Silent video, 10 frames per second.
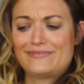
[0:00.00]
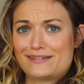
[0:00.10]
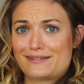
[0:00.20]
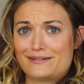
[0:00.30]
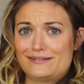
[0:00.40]

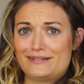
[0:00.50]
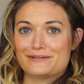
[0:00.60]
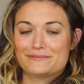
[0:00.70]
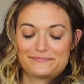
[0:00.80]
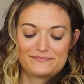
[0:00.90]
That's a good
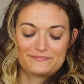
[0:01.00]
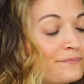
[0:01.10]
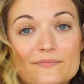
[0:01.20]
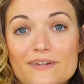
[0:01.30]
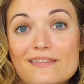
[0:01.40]
deal.
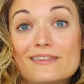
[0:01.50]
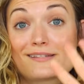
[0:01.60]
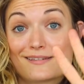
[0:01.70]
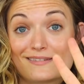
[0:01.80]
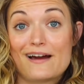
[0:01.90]

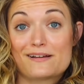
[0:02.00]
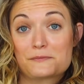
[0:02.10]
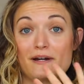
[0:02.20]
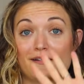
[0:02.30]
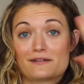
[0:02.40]
This is not
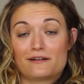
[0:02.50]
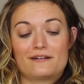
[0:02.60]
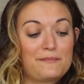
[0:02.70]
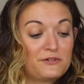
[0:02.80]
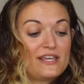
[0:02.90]

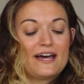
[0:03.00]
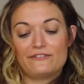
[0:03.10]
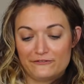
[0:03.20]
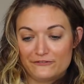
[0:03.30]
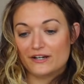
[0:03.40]
sponsored. I'm just
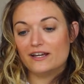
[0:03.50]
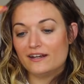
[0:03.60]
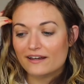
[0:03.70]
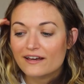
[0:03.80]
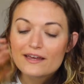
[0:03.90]
having
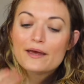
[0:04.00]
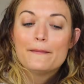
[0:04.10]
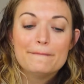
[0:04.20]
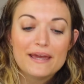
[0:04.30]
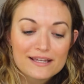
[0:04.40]
fun,
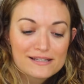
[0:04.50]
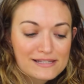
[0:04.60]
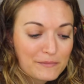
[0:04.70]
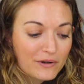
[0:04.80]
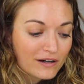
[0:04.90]
making
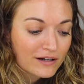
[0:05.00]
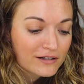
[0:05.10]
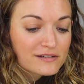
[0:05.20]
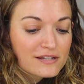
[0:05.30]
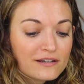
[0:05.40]
some
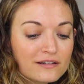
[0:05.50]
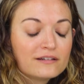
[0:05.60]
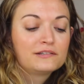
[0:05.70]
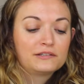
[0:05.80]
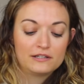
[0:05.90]
art.
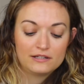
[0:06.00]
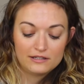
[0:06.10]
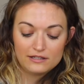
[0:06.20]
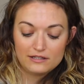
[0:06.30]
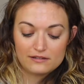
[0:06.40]

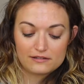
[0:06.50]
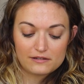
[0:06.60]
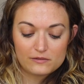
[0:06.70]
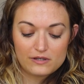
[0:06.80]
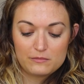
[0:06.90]
This
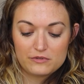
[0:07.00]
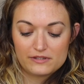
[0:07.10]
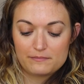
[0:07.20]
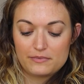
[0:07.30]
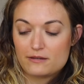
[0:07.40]
also came with
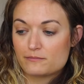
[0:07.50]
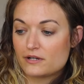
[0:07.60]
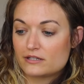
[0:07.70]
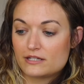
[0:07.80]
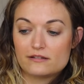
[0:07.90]
some
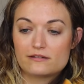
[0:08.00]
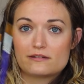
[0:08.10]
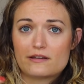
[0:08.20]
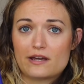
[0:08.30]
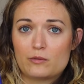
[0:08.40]

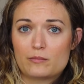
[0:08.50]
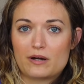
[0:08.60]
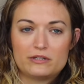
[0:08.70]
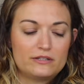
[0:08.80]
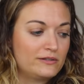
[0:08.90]
paintbrushes. I will
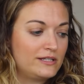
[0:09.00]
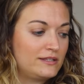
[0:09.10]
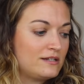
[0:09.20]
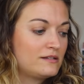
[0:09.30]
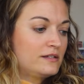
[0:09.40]
probably
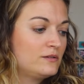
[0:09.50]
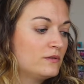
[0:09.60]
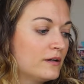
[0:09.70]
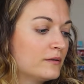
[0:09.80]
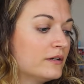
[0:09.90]
donate these too
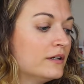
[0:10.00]
though.